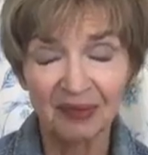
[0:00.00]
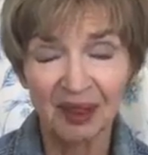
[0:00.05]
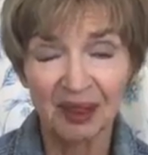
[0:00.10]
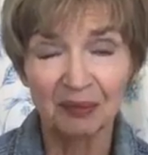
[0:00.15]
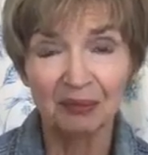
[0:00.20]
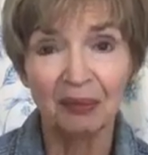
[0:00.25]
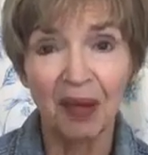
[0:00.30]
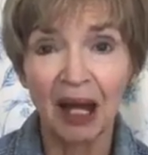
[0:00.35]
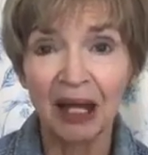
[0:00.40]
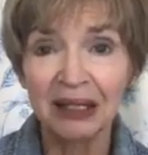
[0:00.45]

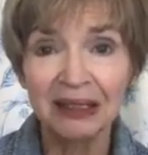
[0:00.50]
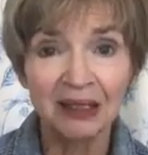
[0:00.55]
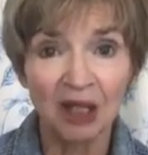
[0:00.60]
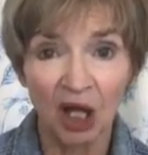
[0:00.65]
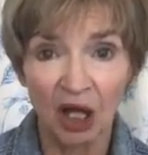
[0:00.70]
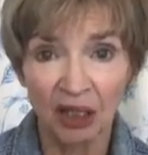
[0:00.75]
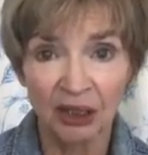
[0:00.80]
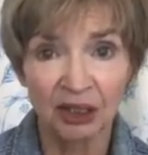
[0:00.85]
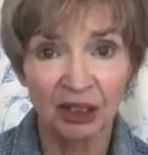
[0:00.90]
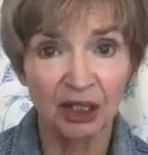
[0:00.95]
My
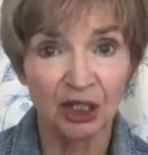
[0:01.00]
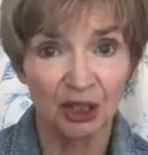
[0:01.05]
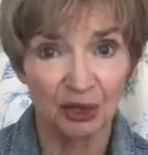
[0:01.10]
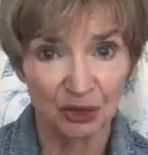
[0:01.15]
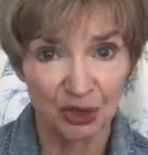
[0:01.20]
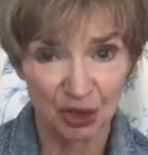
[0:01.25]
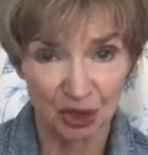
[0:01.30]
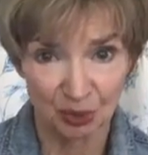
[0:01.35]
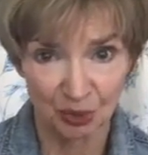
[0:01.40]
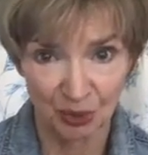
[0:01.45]

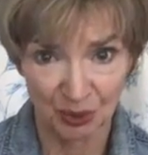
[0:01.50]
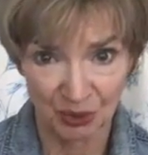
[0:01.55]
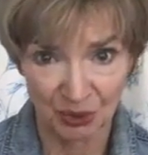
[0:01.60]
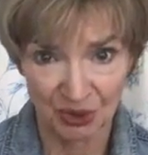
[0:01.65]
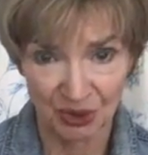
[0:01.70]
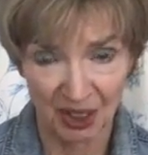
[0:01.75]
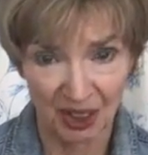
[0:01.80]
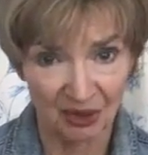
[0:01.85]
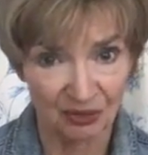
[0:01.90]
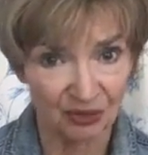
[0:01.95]
non-negotiables
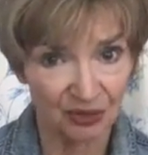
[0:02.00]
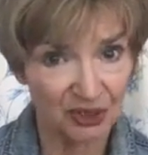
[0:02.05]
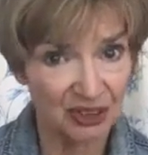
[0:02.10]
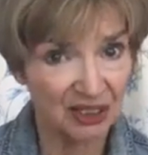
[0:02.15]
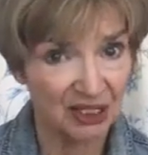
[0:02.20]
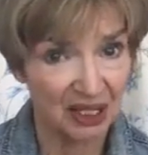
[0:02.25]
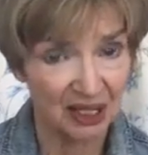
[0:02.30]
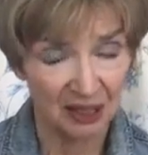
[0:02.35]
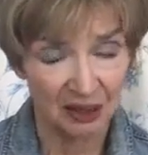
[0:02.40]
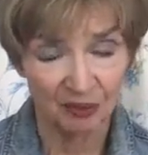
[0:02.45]
every
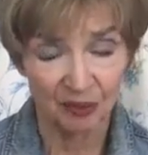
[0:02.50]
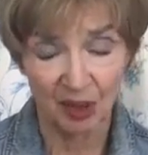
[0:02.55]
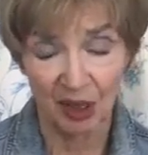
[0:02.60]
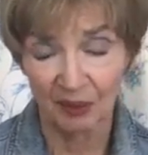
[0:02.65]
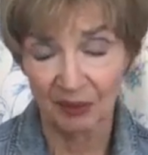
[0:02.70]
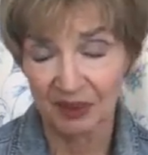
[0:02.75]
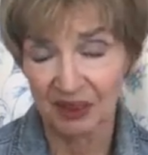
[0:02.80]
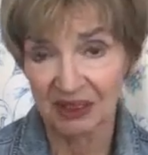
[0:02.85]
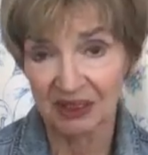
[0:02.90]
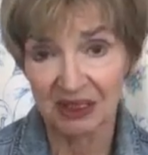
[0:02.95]
day, and
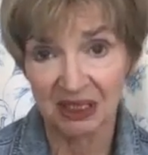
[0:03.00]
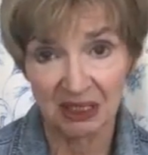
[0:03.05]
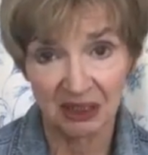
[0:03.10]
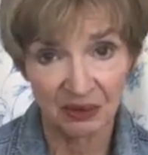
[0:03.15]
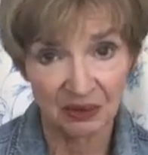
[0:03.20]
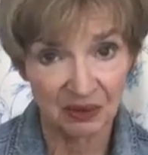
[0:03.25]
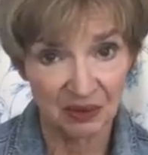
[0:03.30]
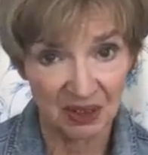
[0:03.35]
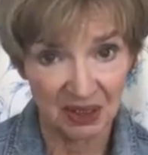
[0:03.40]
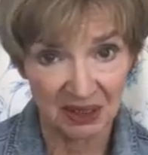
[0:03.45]
Bob can tell
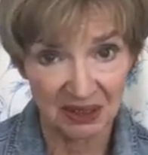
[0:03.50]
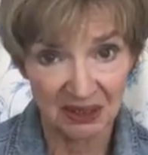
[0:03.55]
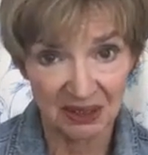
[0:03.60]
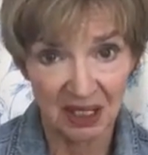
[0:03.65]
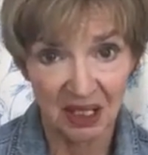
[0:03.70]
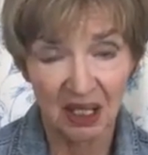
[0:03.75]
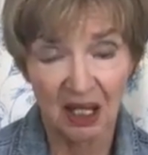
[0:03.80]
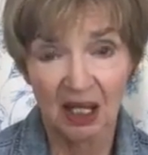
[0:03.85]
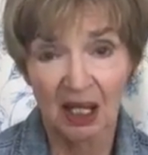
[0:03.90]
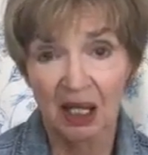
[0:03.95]
you this,
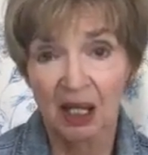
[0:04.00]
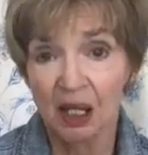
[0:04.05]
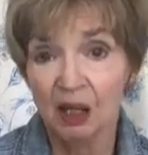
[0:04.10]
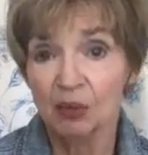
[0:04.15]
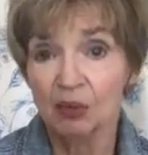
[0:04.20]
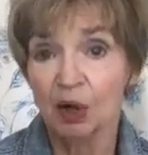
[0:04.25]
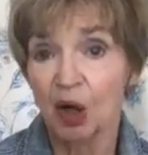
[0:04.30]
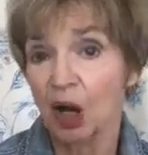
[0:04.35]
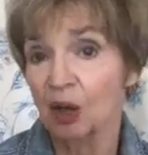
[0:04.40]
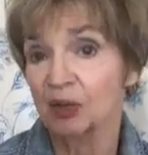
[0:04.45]

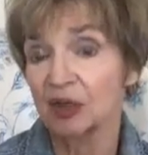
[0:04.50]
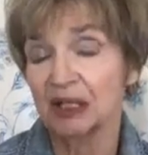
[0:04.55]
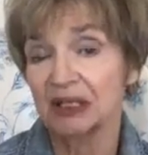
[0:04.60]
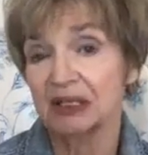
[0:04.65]
probably